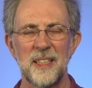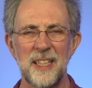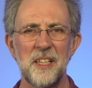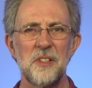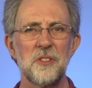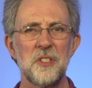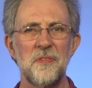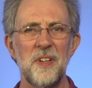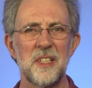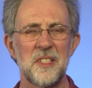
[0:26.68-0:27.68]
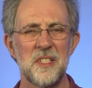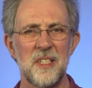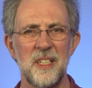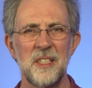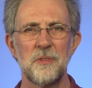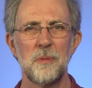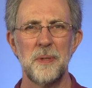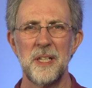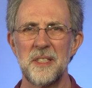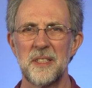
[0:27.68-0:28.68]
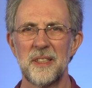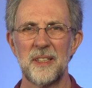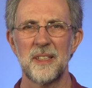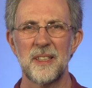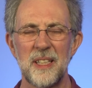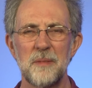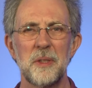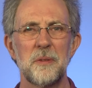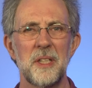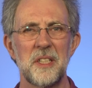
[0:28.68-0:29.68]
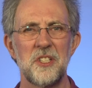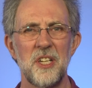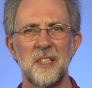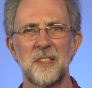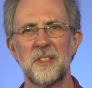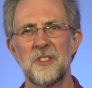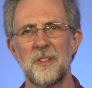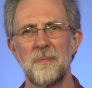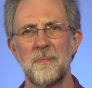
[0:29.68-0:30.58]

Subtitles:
Getting those effects into a painting can be quite a challenge.